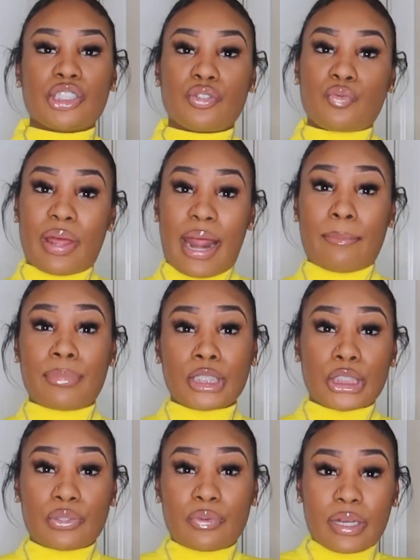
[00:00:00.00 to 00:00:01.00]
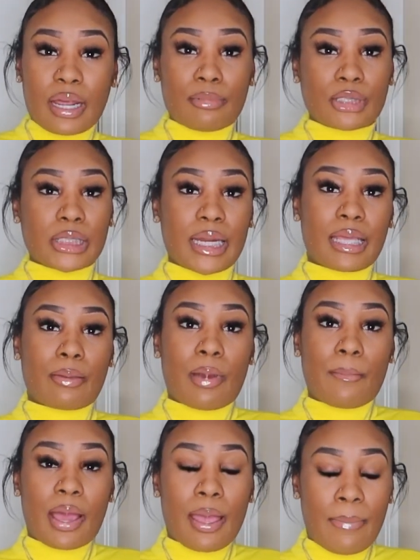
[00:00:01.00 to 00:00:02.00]
just what I've been doing. I've been trying to get my
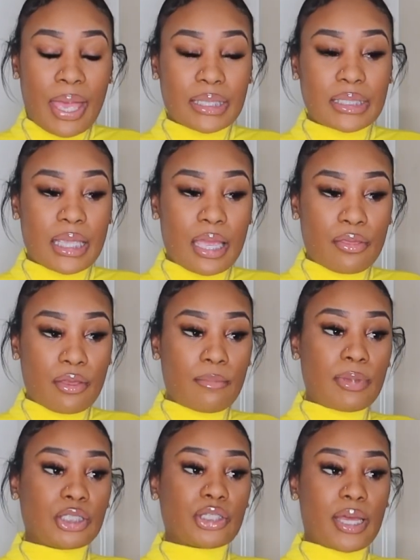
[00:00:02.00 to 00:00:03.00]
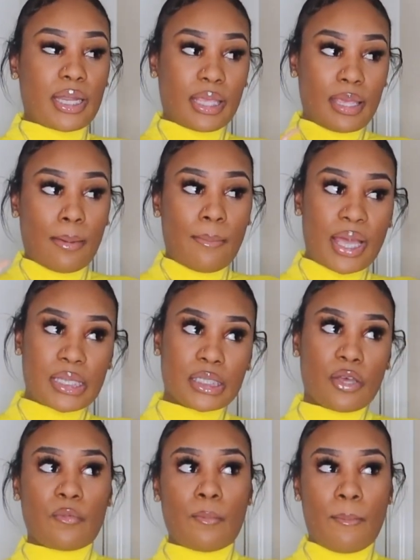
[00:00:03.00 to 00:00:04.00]
mind back together, been trying to get
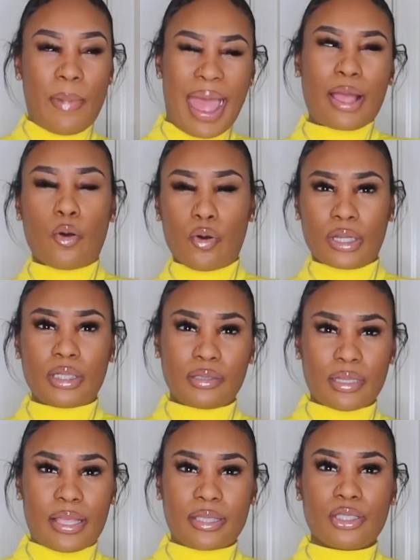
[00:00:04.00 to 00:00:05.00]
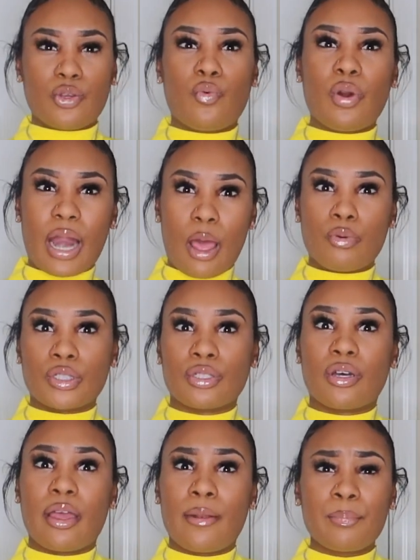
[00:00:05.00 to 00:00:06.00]
myself back on like to what I was
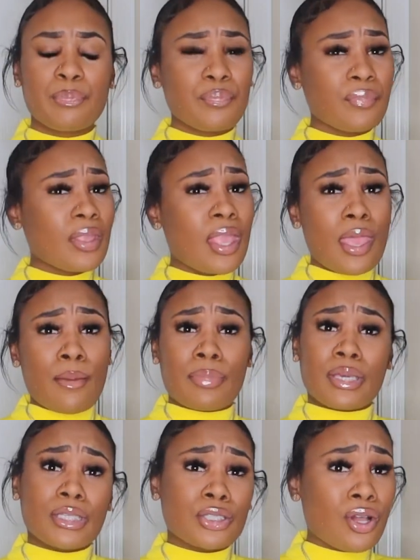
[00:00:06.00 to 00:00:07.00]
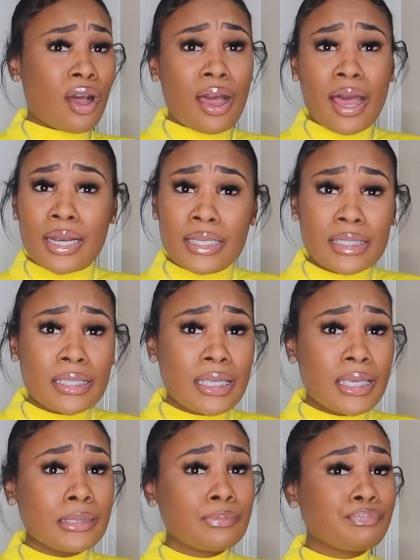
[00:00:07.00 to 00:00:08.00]
on. Because y'all,
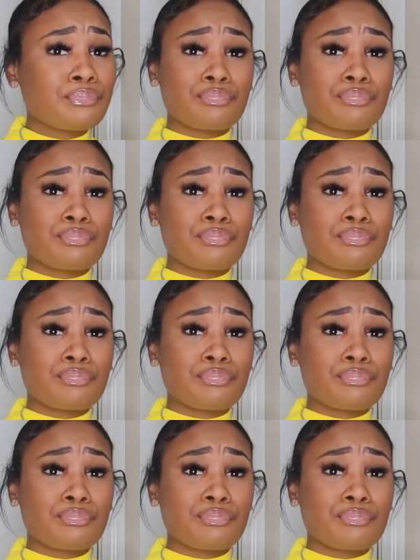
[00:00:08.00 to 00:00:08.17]
honestly,